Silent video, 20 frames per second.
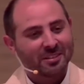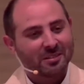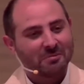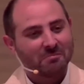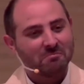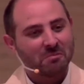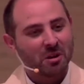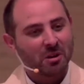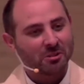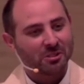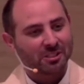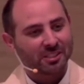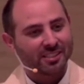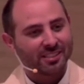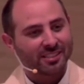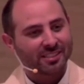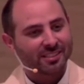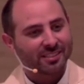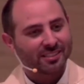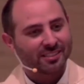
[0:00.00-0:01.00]

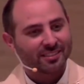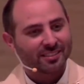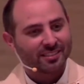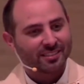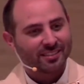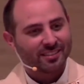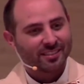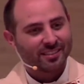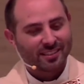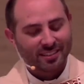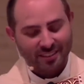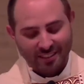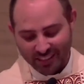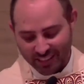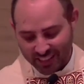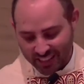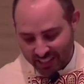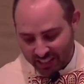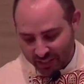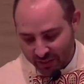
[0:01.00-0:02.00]
Moses, the
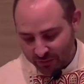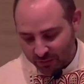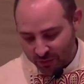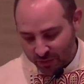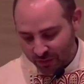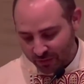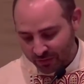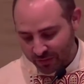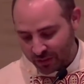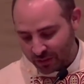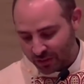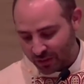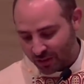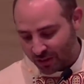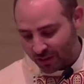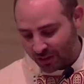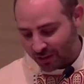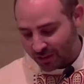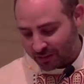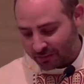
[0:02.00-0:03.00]
giver of the
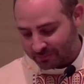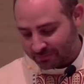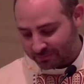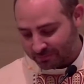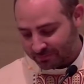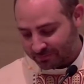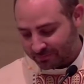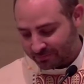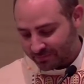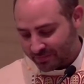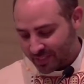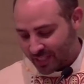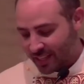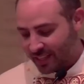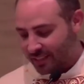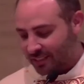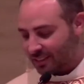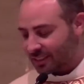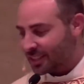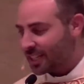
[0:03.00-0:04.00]
law,
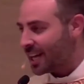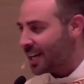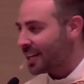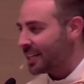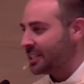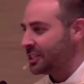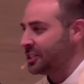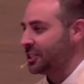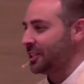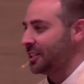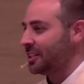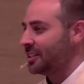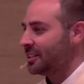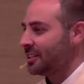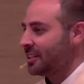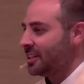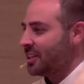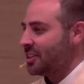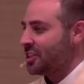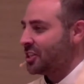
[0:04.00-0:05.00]
and Elijah,
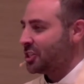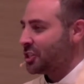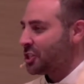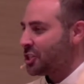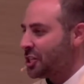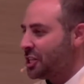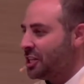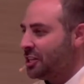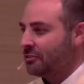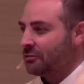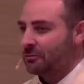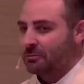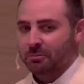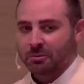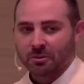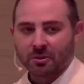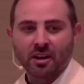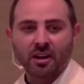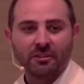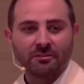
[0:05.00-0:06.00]
the chief
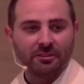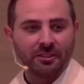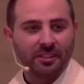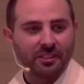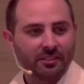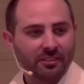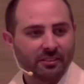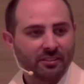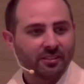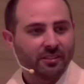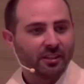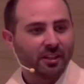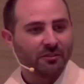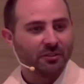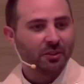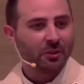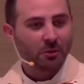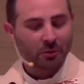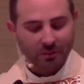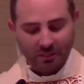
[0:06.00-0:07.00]
prophet of
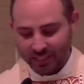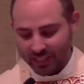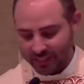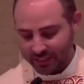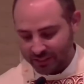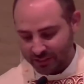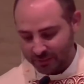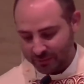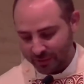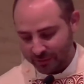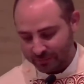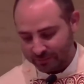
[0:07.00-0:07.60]
the Old Testament.